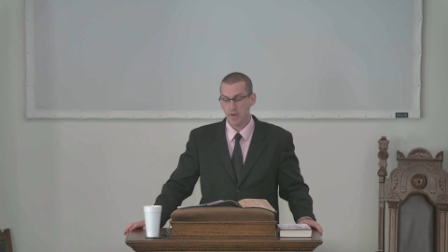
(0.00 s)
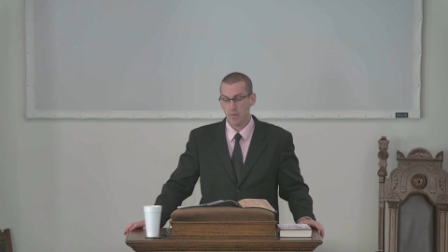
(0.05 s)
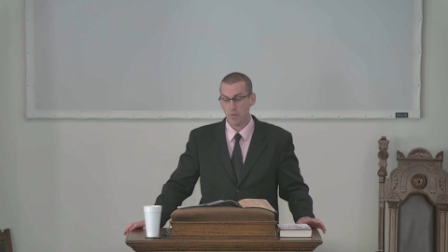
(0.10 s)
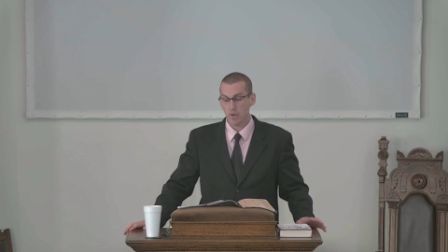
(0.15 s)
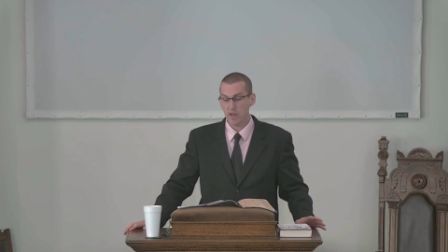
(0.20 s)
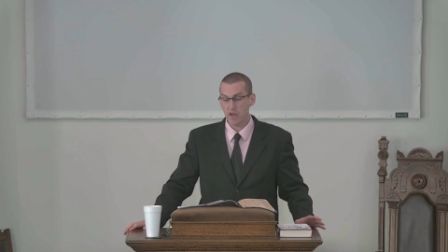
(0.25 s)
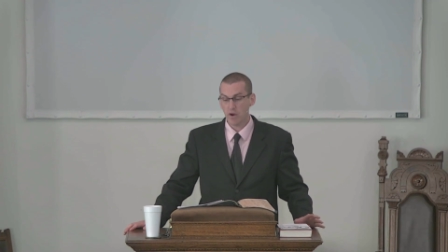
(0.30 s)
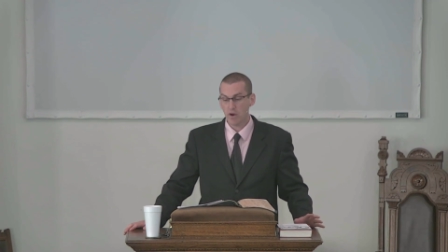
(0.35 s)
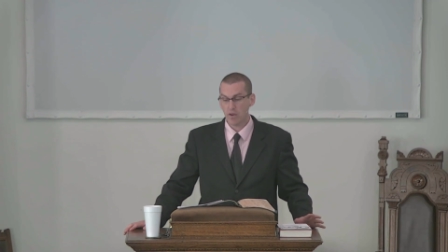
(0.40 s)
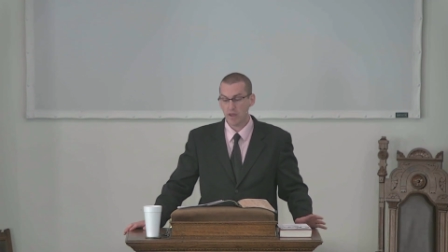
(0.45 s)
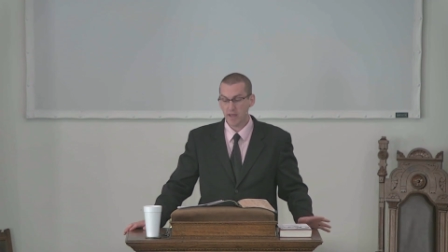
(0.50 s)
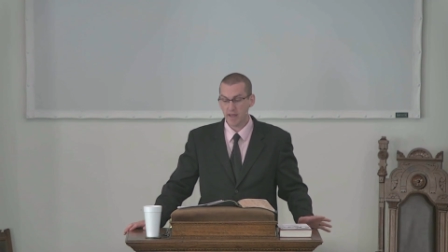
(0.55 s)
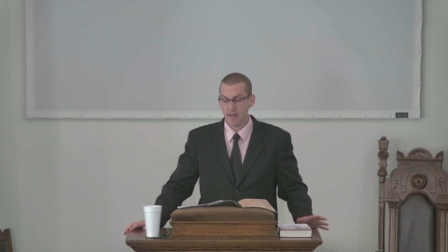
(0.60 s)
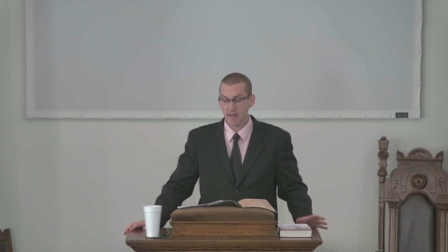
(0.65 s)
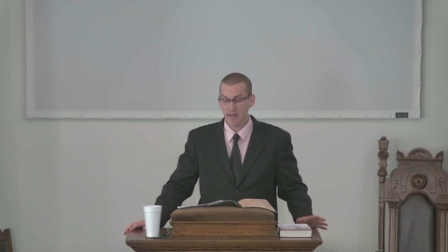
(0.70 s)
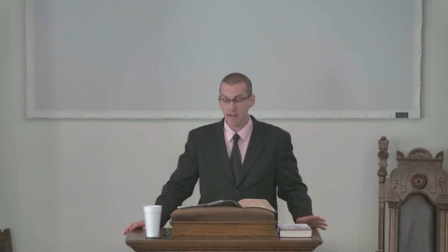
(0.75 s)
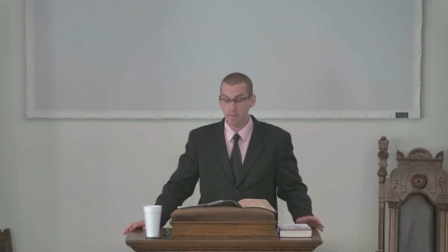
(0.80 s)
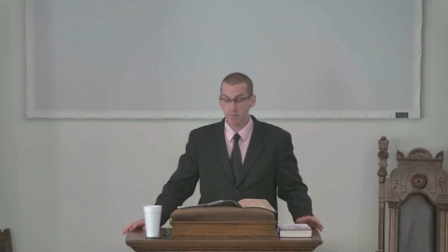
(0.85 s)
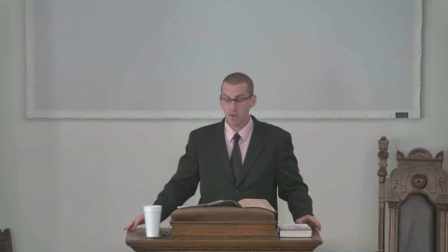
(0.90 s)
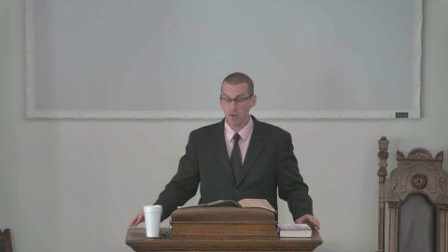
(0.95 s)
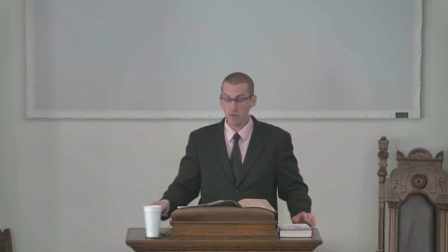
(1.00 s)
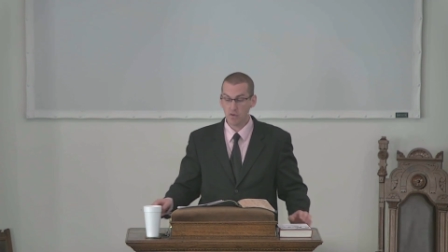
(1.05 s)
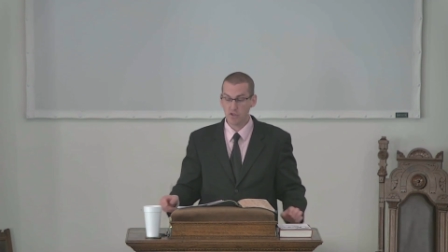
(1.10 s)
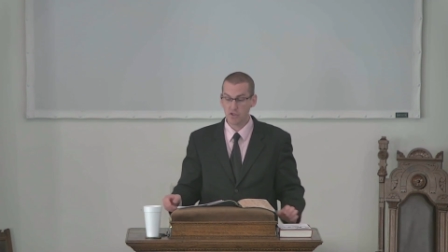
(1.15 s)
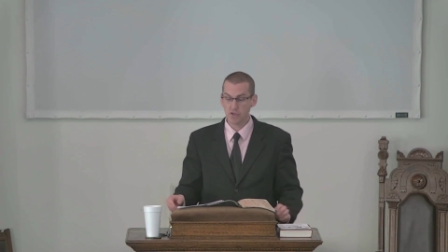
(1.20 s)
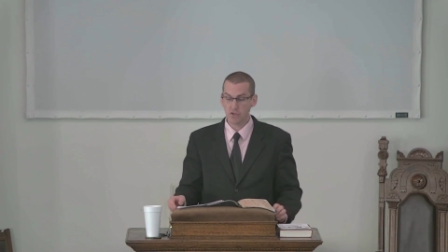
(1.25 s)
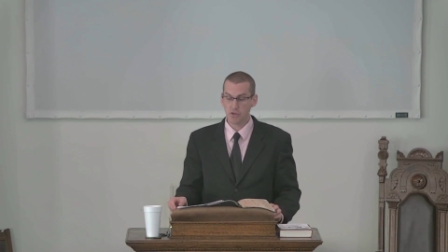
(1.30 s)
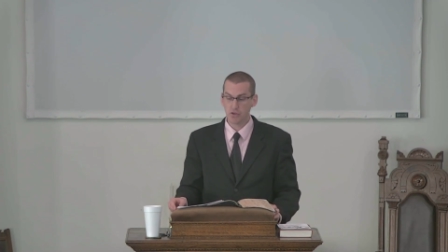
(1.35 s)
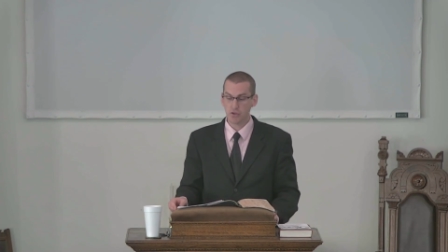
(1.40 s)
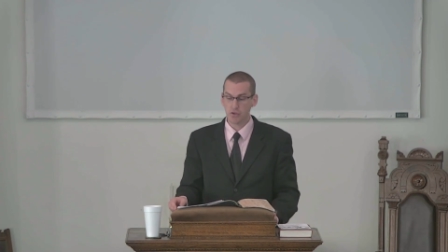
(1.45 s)
and we are in him who
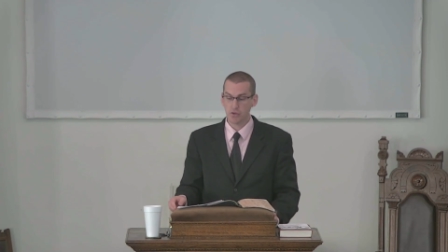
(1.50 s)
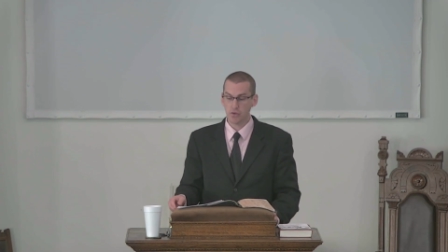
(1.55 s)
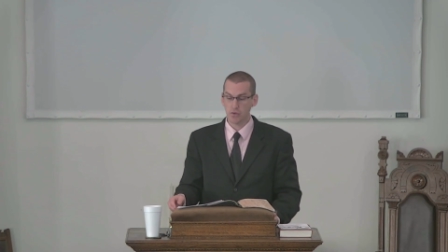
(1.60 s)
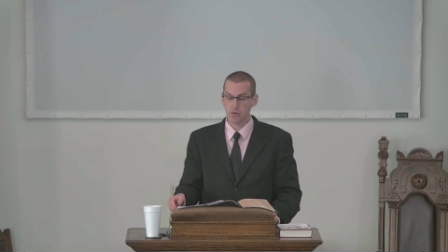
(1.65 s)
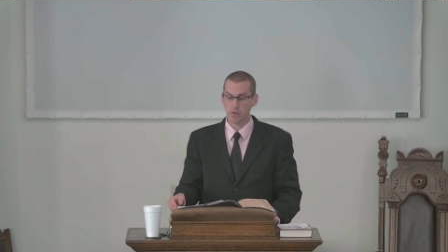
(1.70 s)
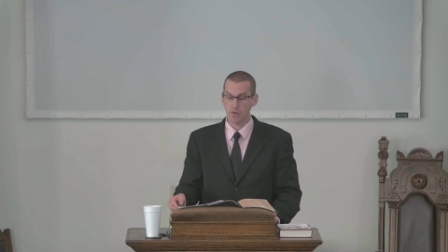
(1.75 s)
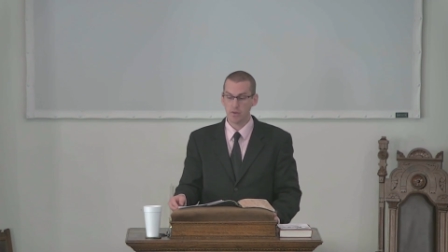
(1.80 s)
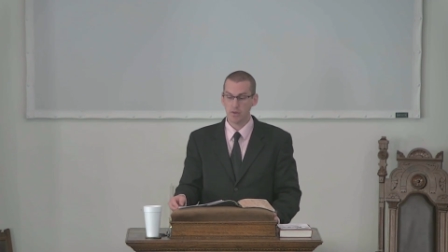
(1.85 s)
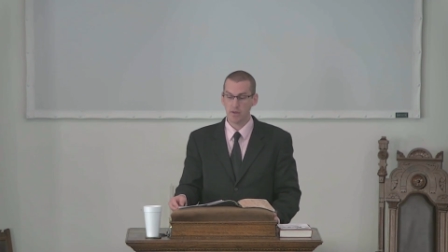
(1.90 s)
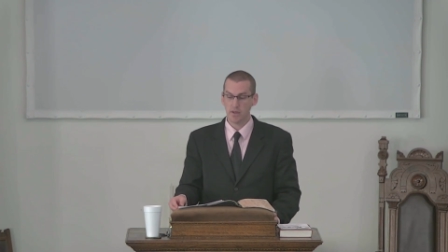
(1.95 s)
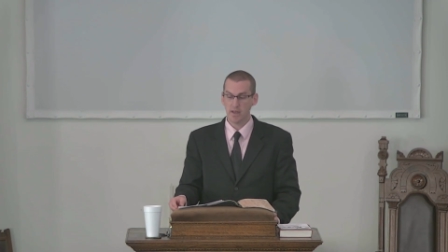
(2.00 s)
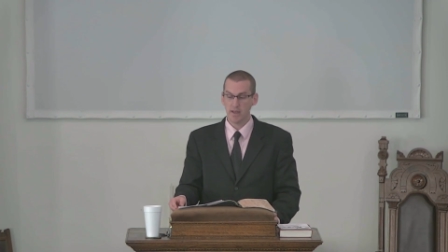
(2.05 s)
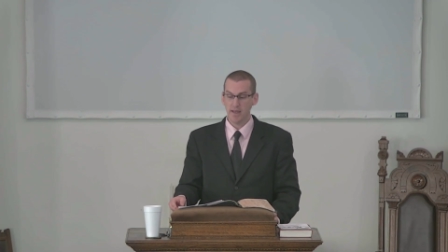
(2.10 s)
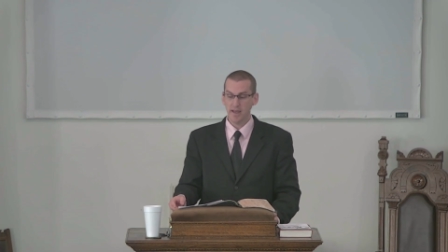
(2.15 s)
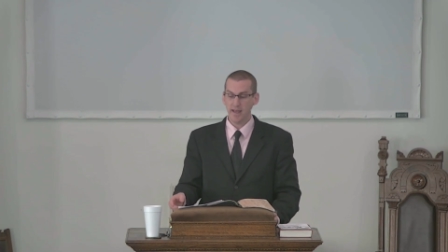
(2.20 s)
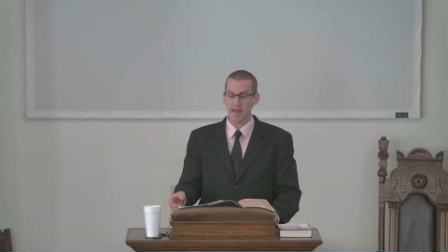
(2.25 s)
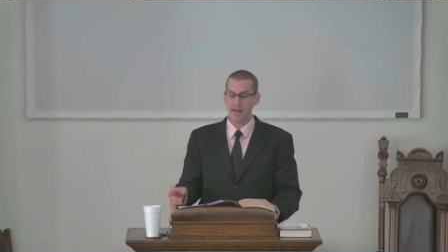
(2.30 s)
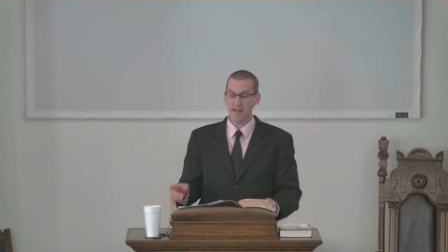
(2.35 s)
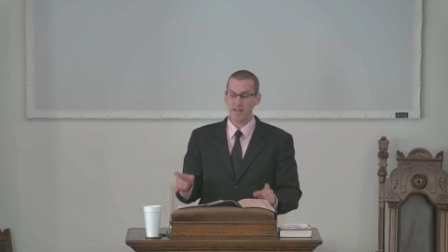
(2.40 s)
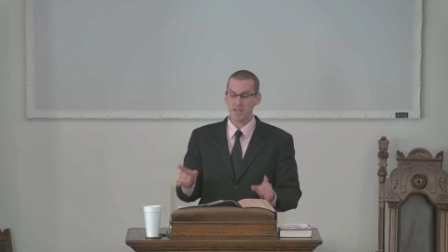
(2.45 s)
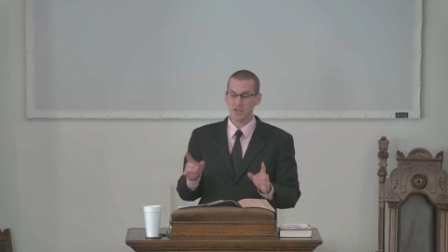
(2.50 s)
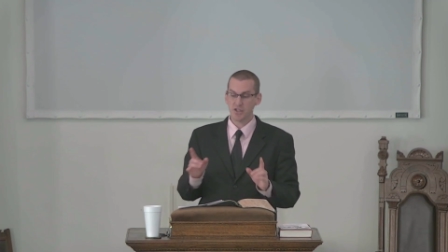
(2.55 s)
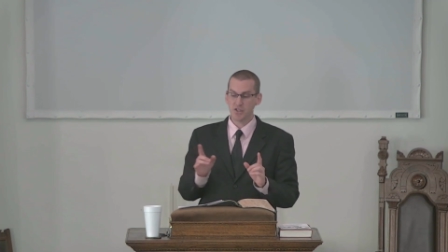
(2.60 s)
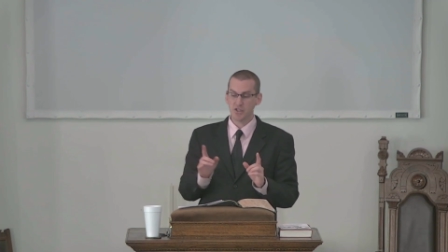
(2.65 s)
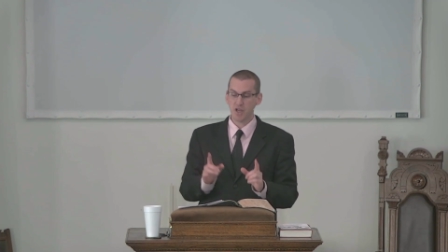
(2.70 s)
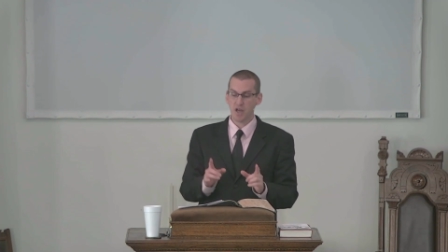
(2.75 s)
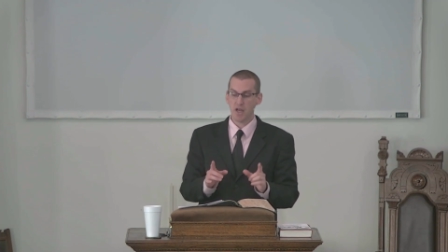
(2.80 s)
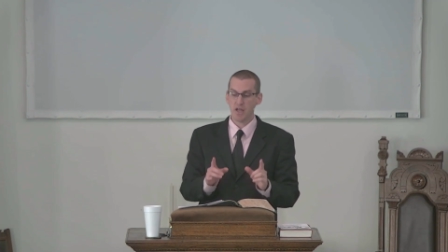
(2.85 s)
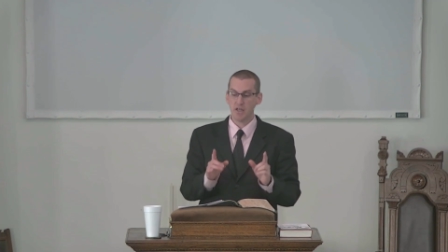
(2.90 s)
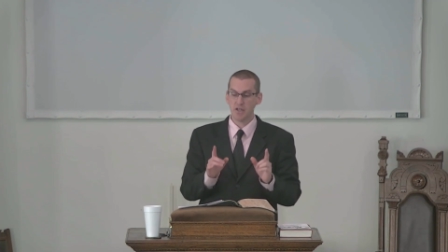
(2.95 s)
is true, in his
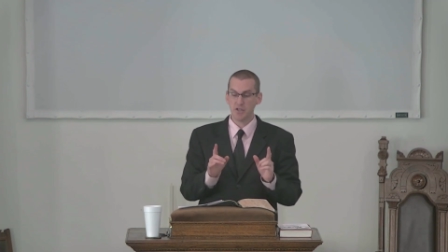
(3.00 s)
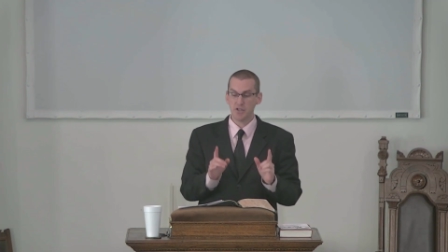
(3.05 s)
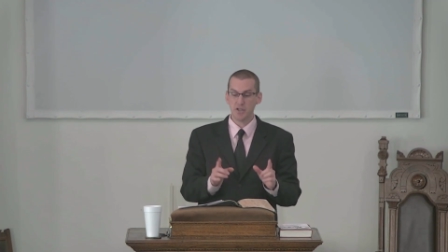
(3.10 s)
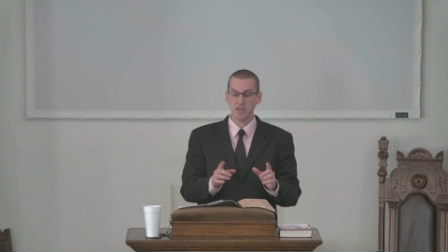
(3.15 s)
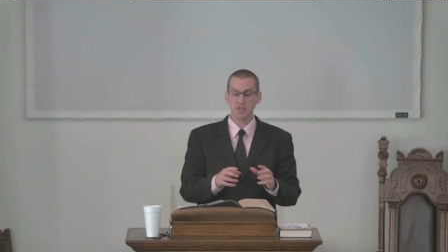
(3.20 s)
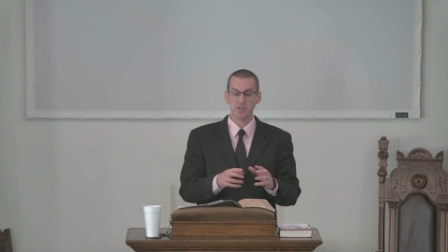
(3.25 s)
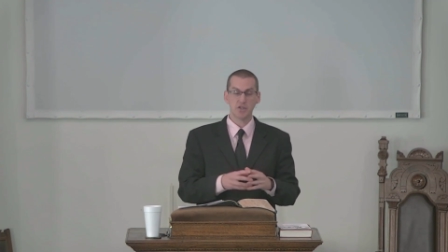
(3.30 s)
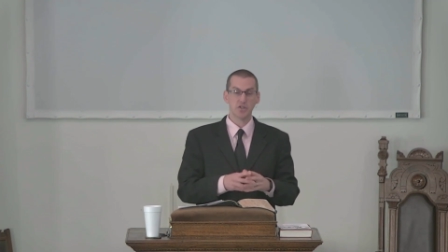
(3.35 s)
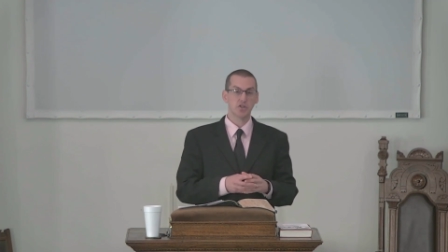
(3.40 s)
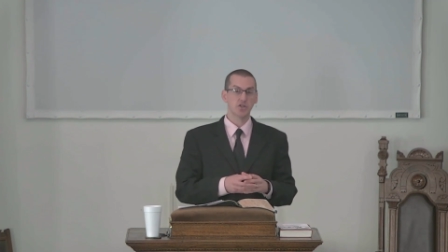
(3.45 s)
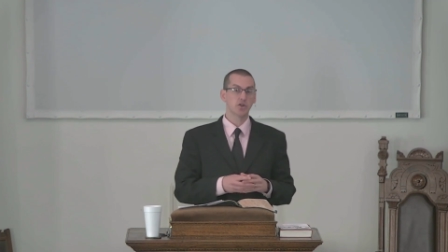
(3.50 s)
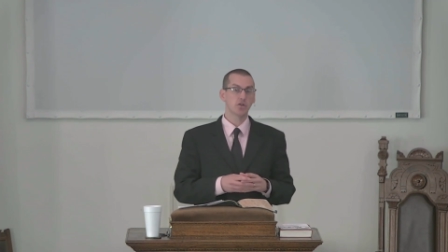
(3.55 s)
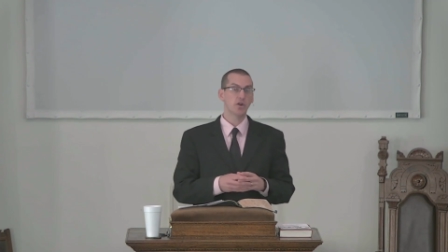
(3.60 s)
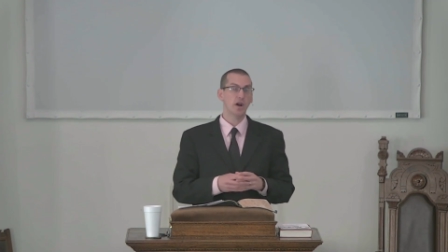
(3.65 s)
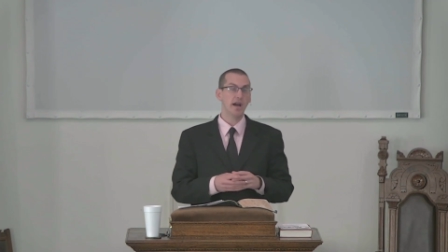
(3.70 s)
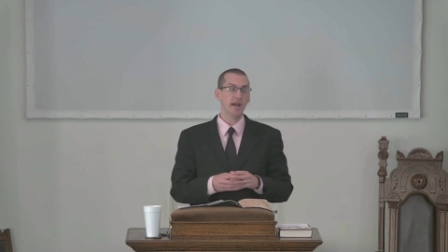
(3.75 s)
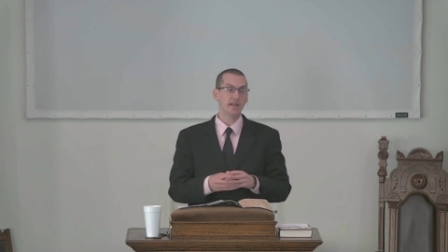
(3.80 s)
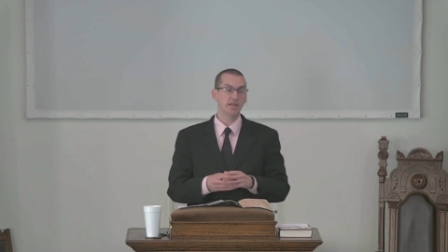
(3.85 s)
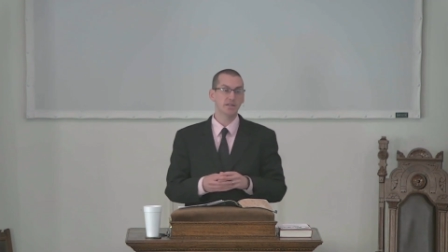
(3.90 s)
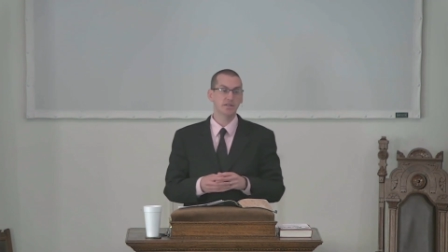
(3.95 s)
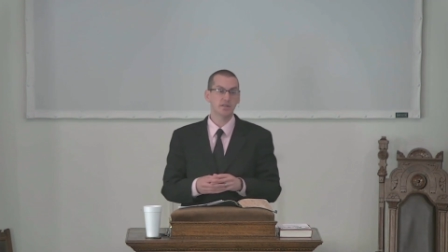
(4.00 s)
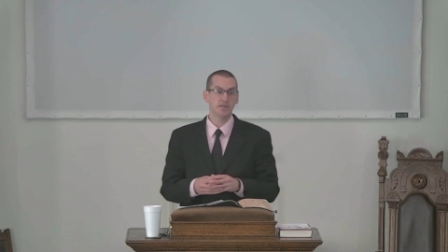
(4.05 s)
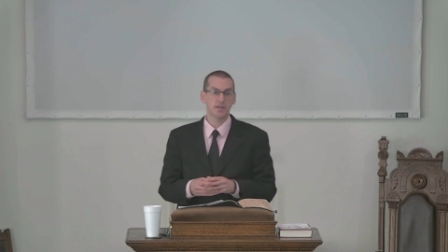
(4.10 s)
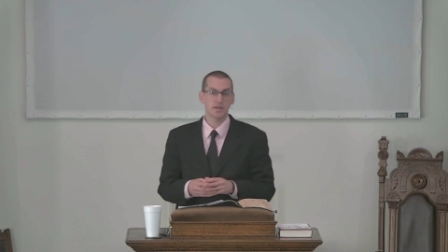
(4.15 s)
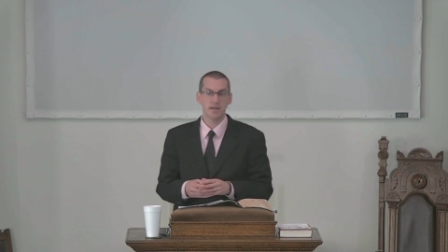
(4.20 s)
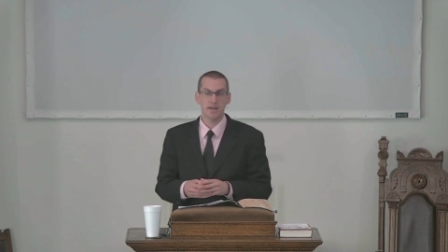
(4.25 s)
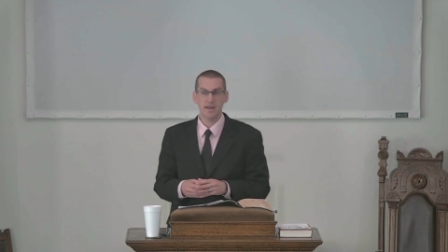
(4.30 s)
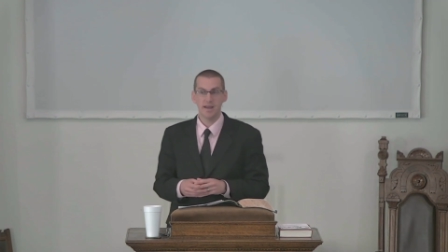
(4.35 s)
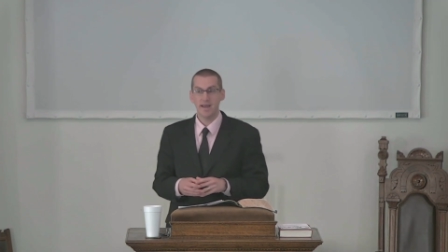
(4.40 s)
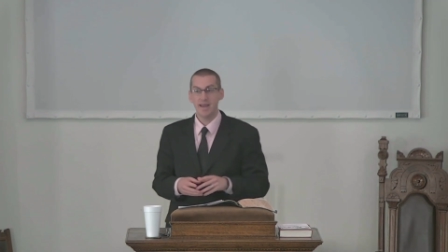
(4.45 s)
son Jesus
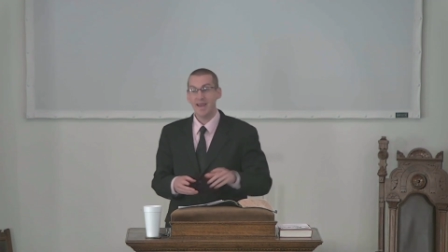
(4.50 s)
Christ.